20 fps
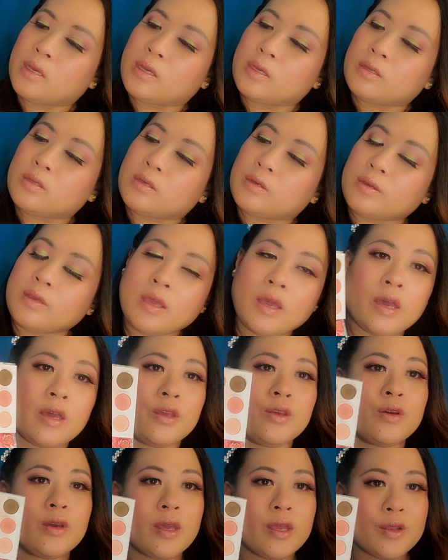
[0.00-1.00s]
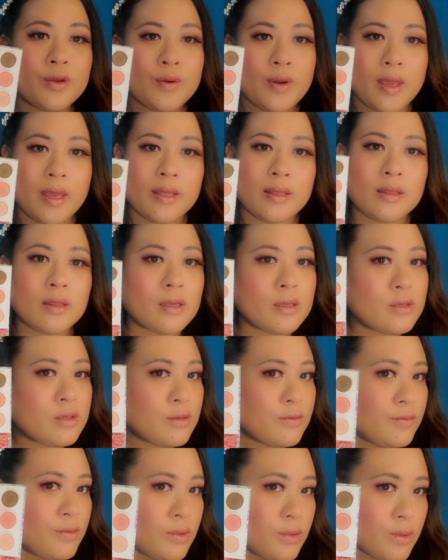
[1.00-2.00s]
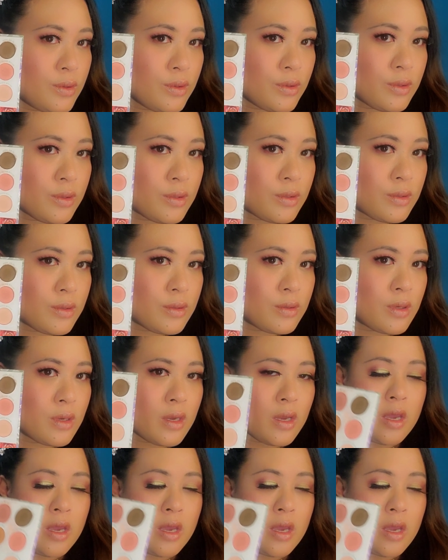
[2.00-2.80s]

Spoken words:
So yeah, you can create lots of looks.